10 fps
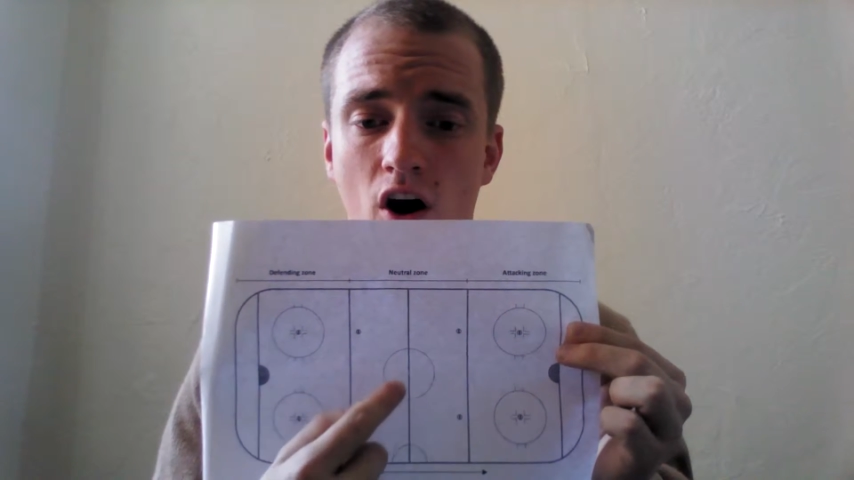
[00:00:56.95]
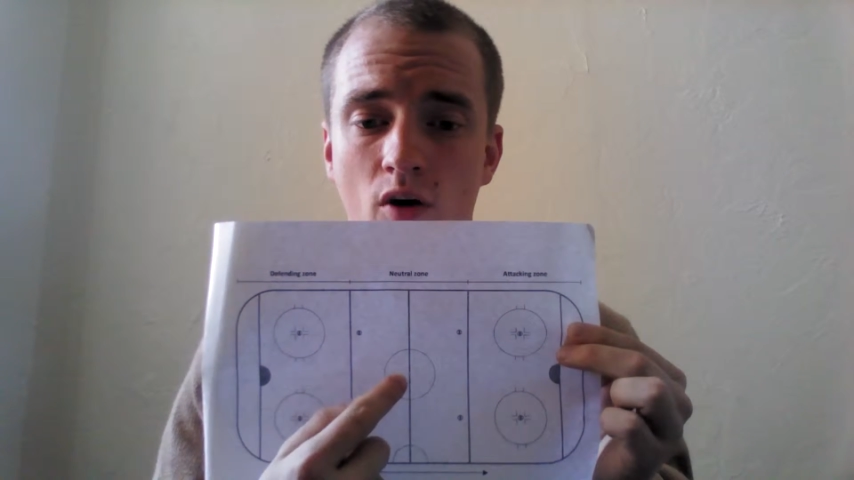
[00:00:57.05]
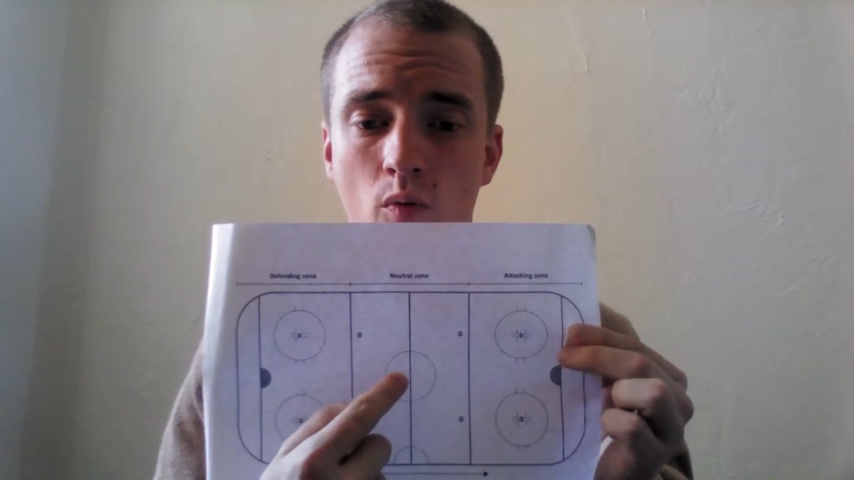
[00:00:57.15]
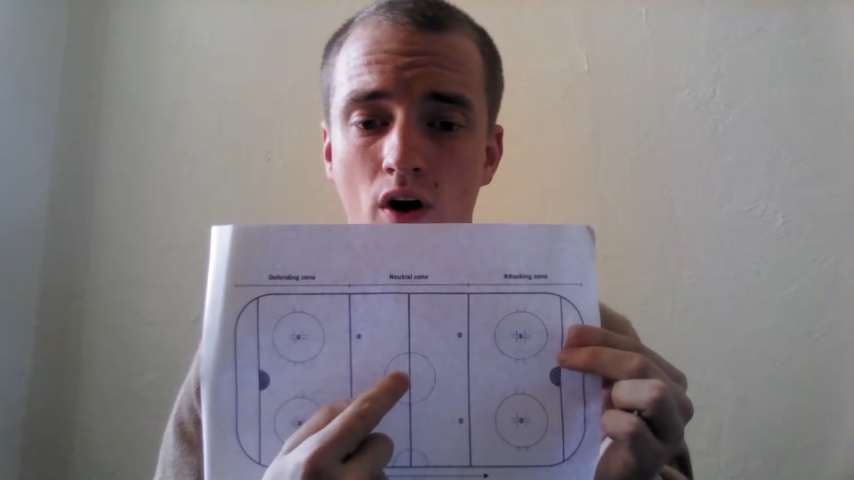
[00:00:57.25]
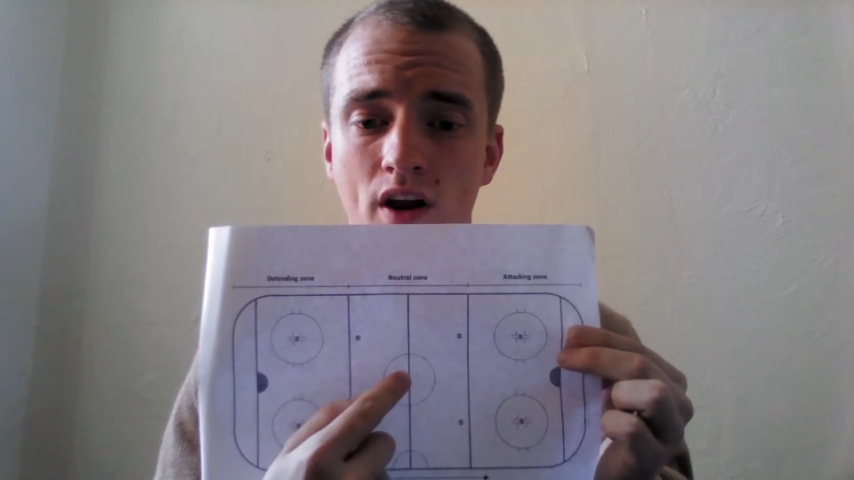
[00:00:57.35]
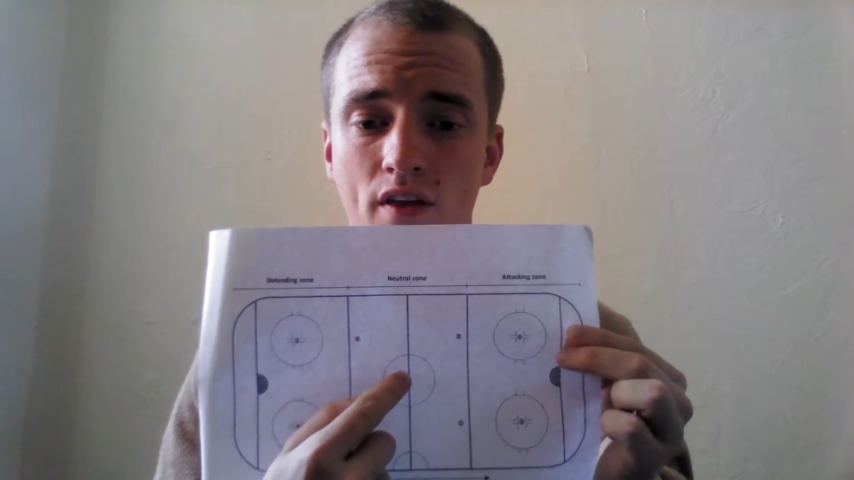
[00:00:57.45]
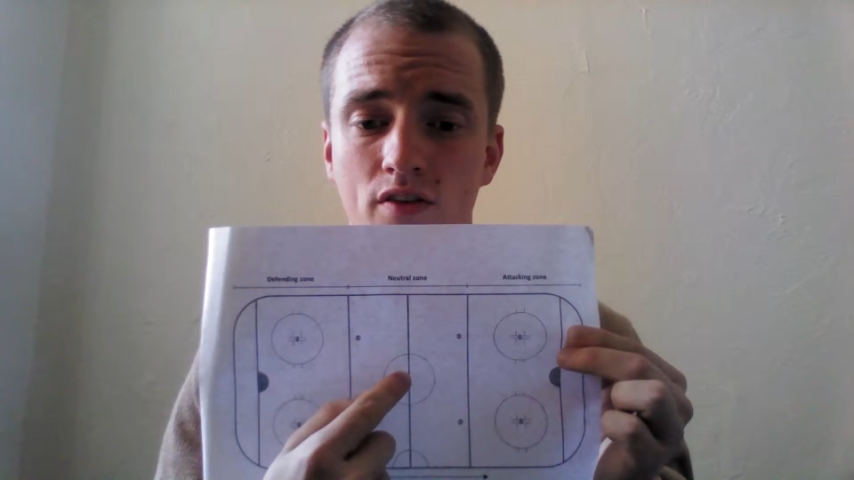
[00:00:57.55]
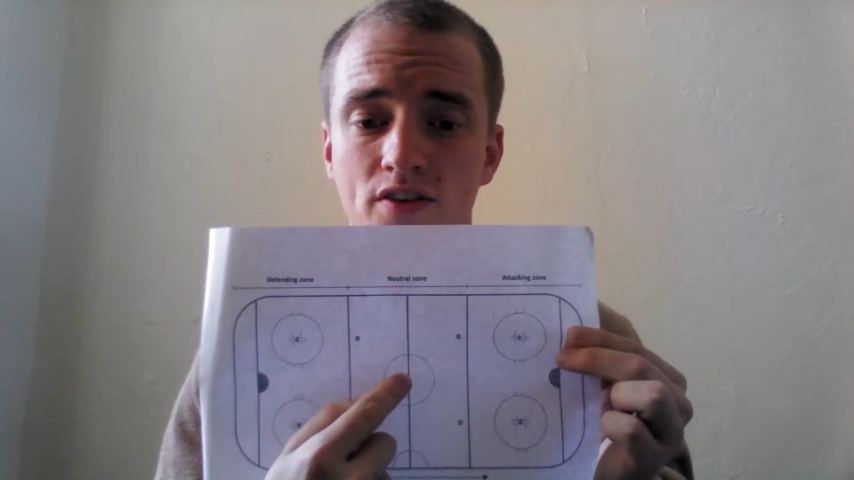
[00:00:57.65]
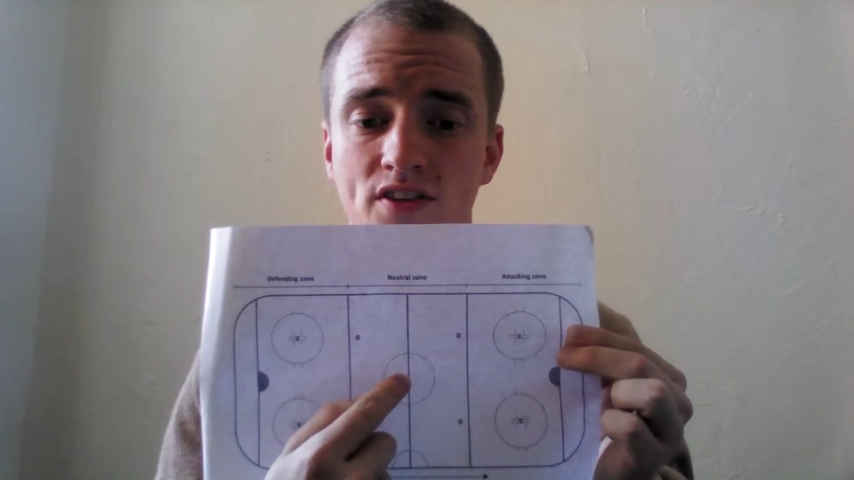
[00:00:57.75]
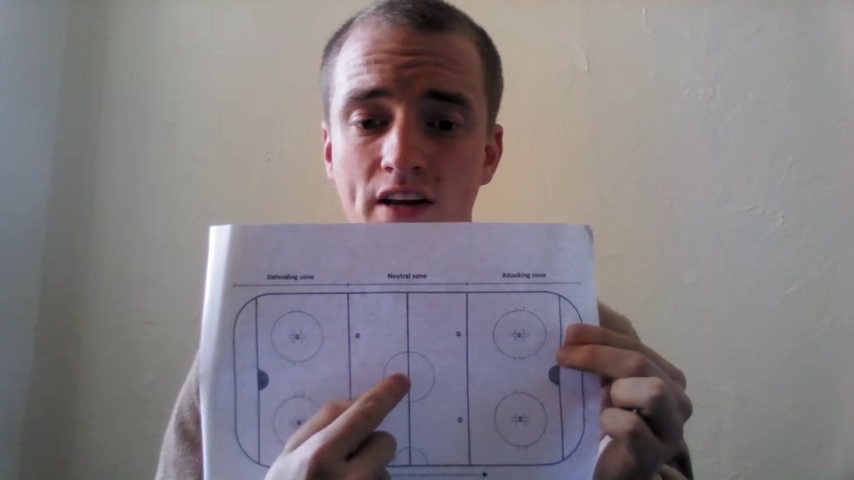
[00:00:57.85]
are one,
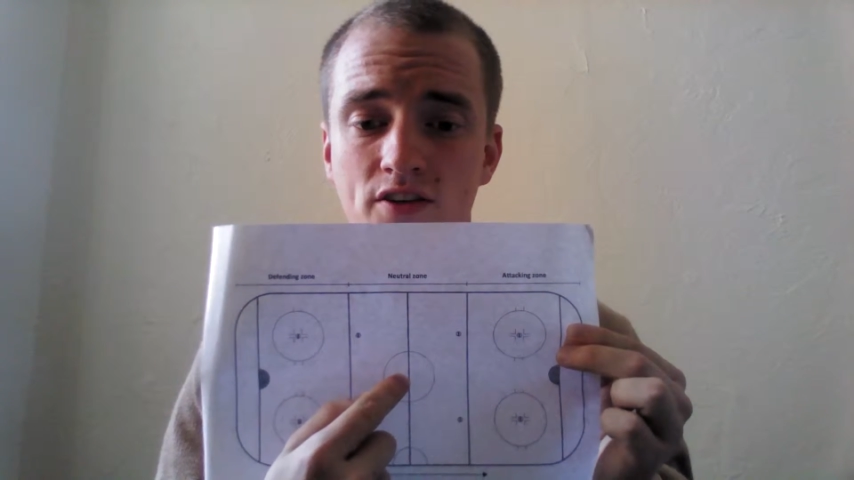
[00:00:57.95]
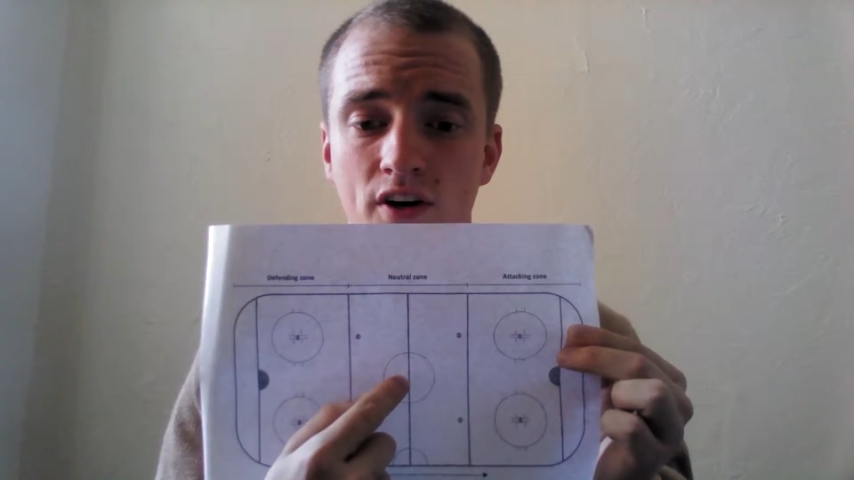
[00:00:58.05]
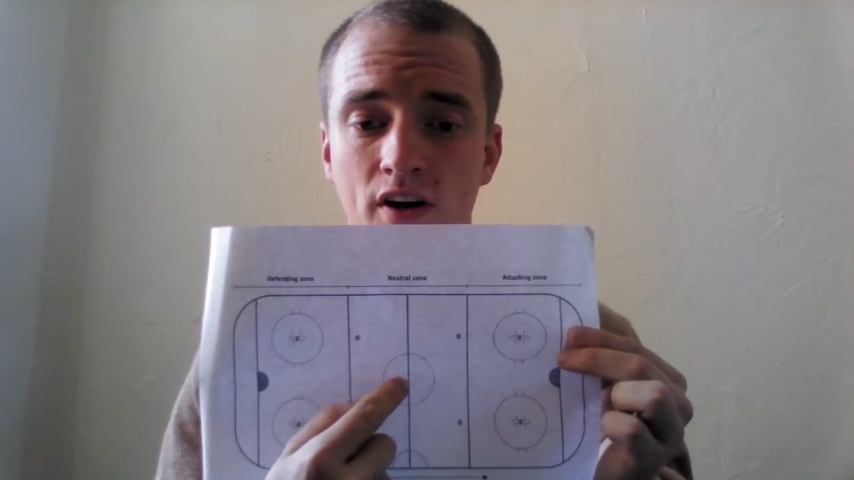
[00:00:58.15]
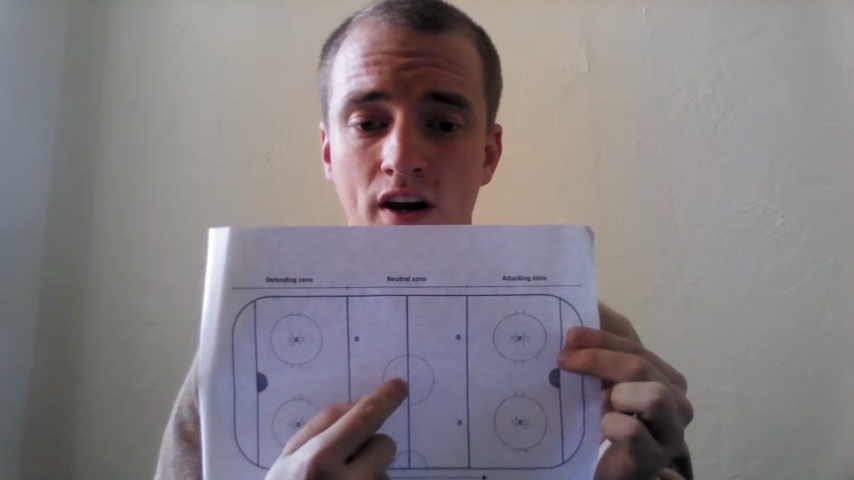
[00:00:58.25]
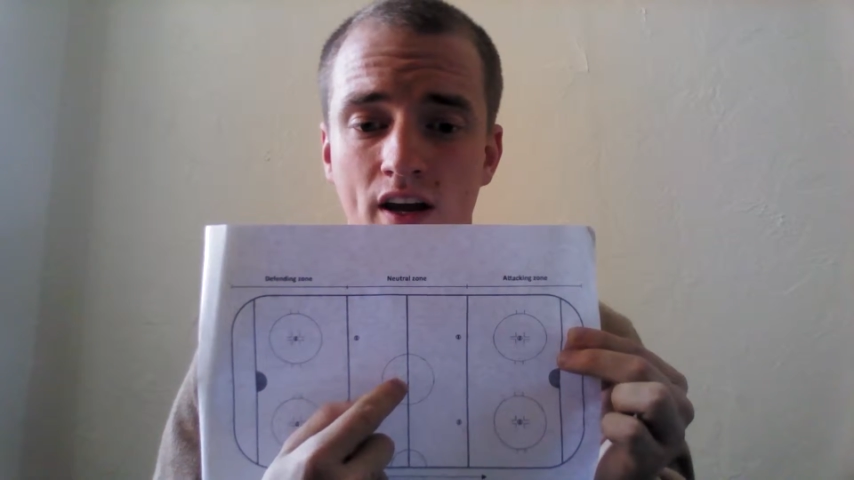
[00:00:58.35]
the center.